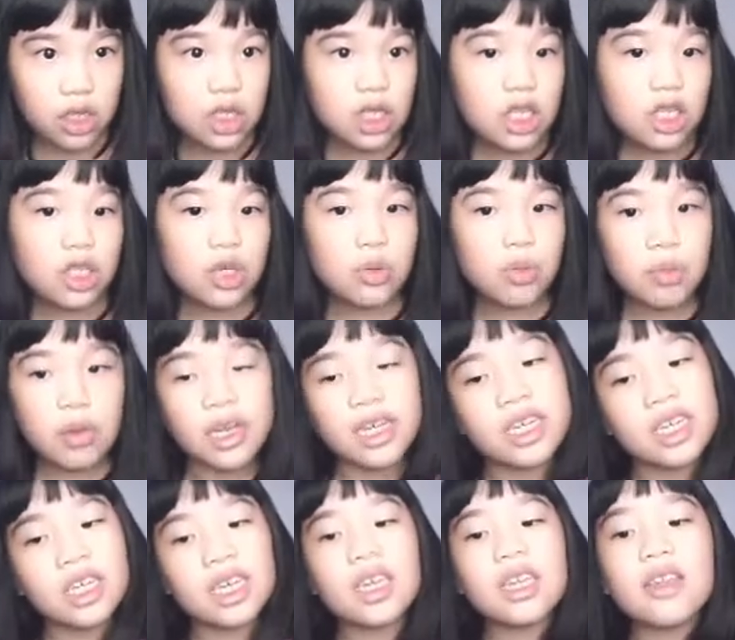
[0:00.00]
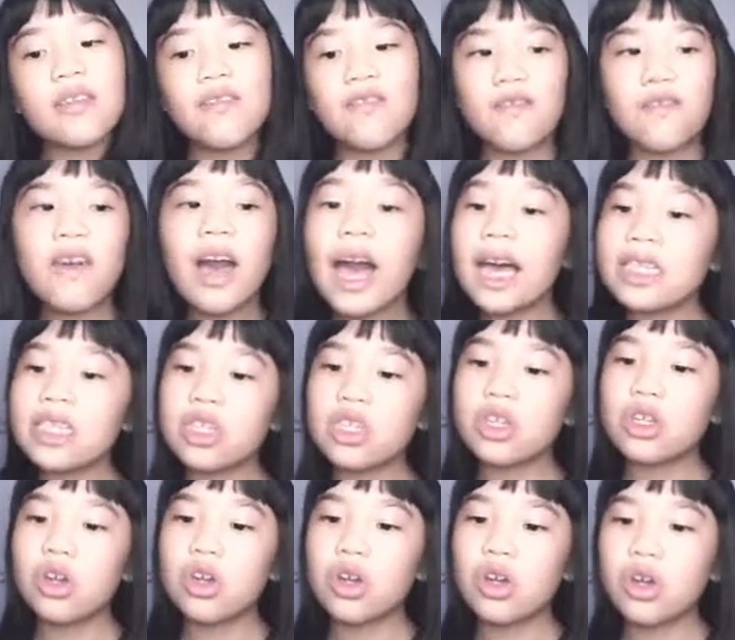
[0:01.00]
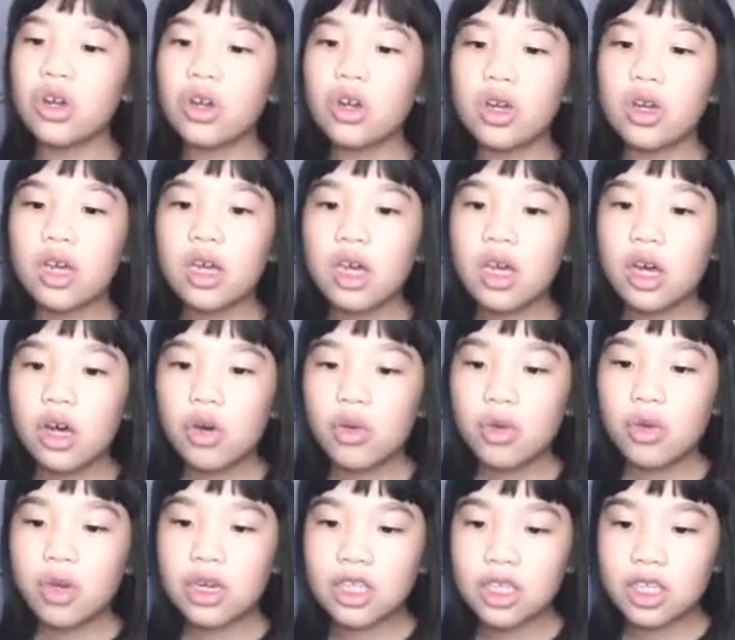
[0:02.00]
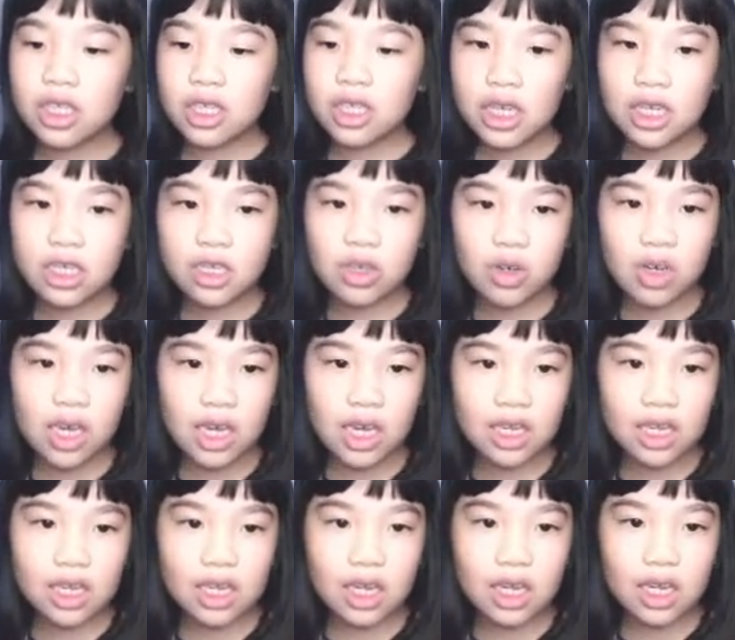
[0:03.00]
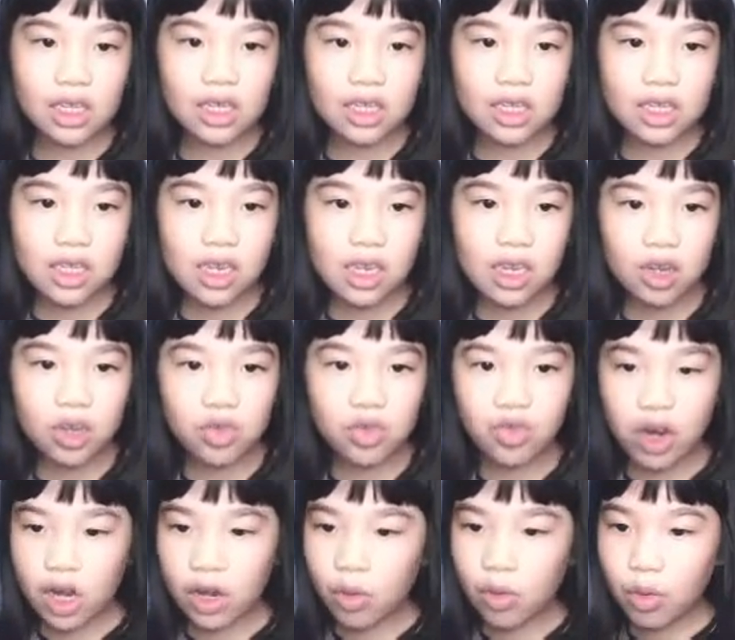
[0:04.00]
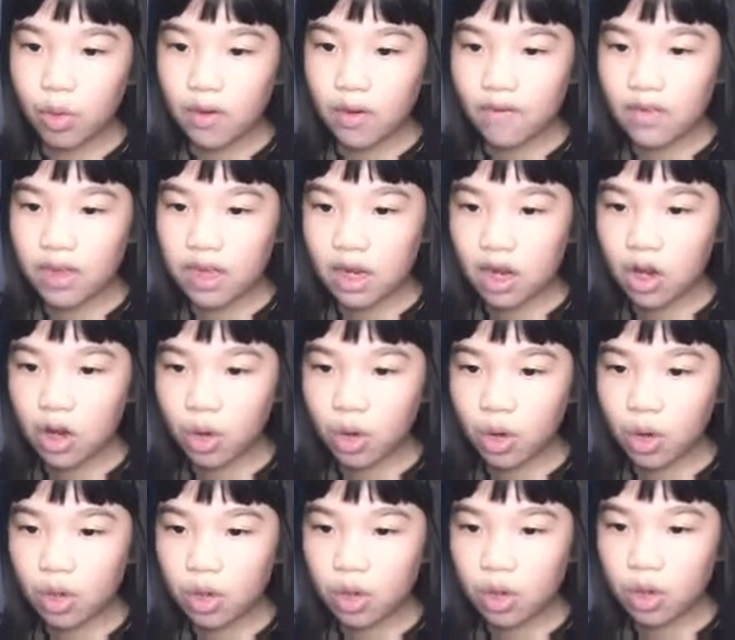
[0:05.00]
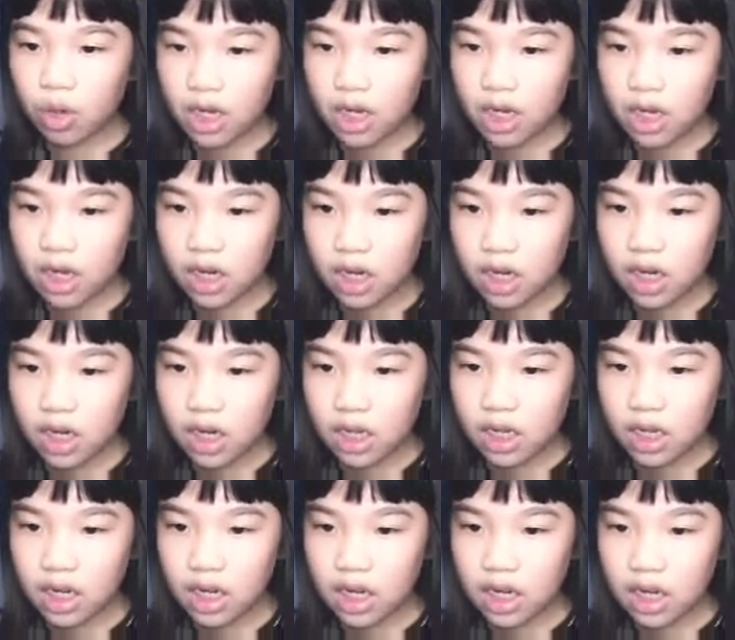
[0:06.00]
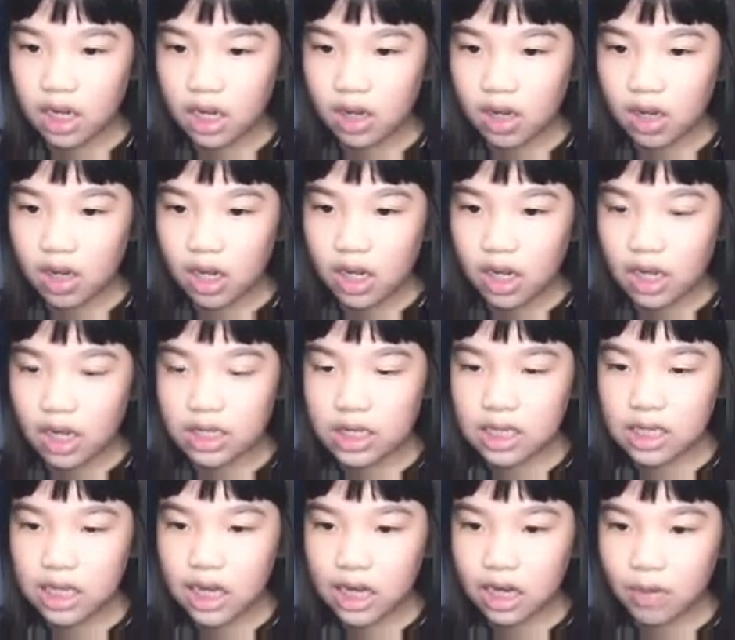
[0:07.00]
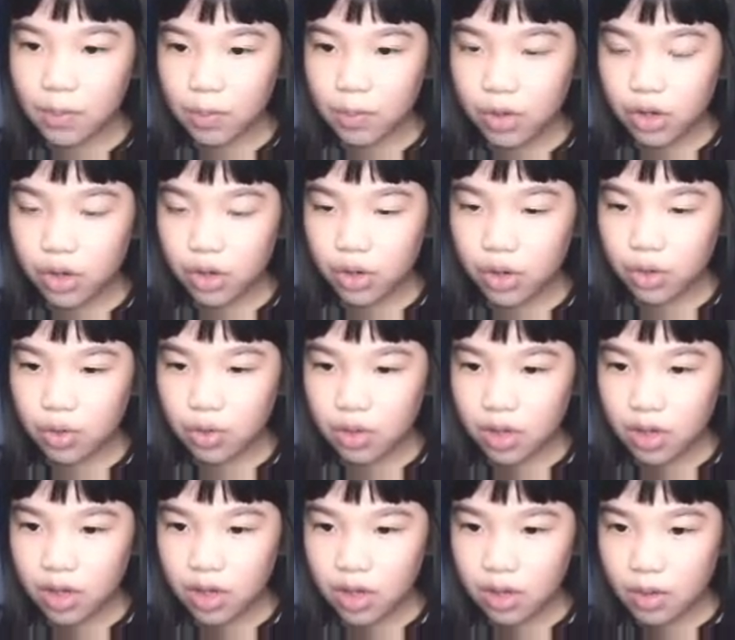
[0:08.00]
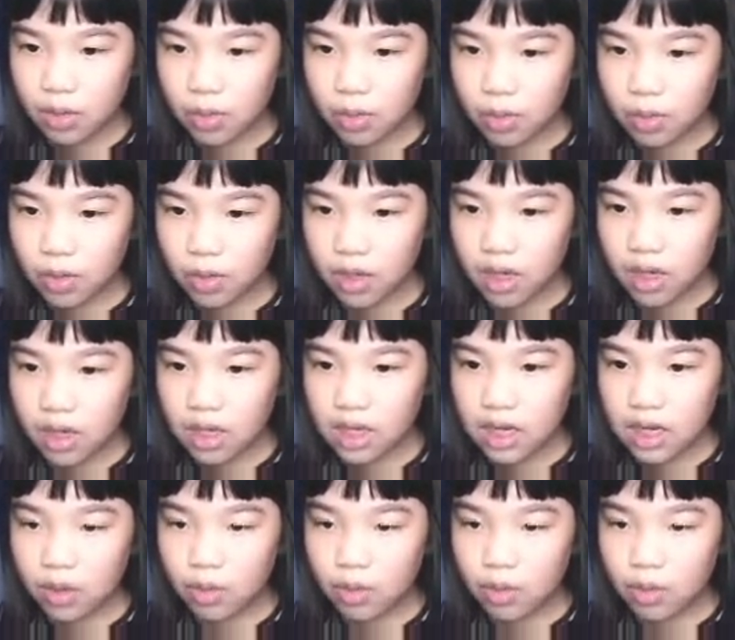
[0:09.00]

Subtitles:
To make it faster, we just need to get this, drag on the code you need, then it's light blue. Then